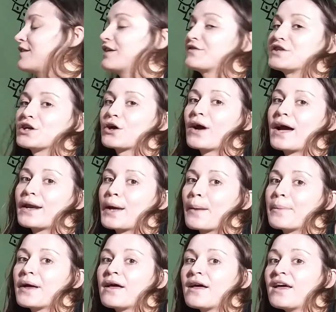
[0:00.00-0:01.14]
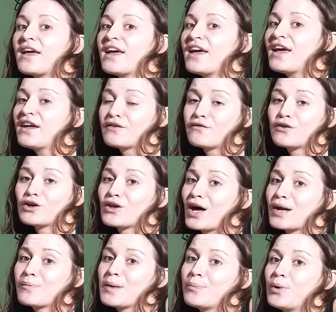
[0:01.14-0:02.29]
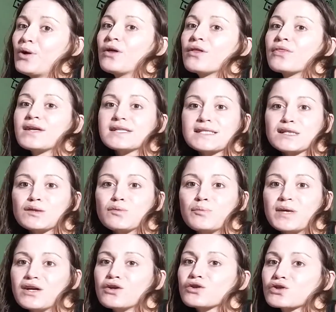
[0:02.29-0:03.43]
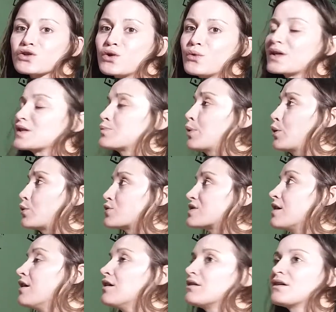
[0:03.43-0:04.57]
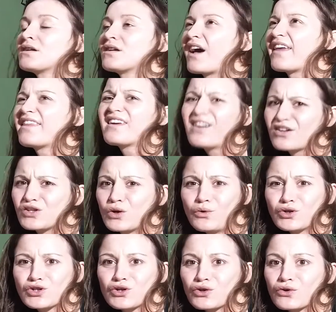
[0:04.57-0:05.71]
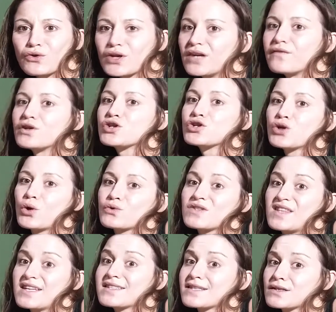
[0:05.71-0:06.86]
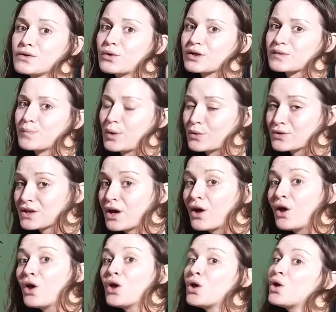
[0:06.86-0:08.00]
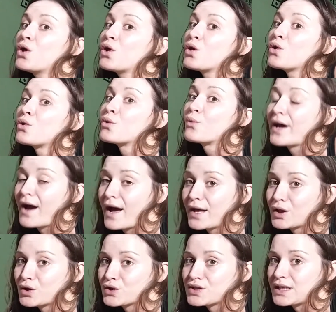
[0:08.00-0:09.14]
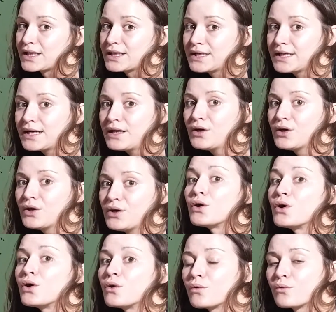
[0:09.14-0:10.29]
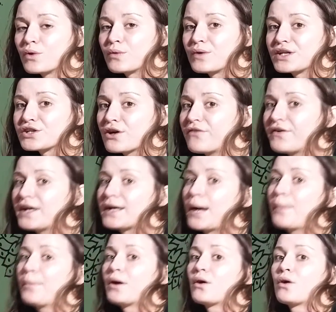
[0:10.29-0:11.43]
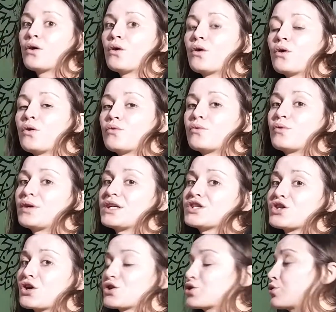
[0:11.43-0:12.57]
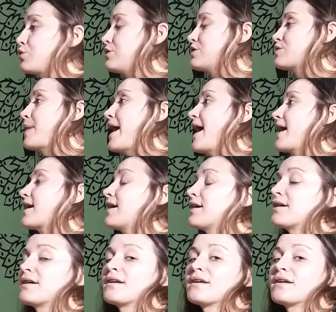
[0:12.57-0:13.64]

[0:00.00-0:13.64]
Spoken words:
lifting our head up. For a lot of people, this is a beginner's locust pose. I think on Yoga Journal it even shows that this is locust pose. The way I learned it in India, we reach our feet up, we reach our shoulders back,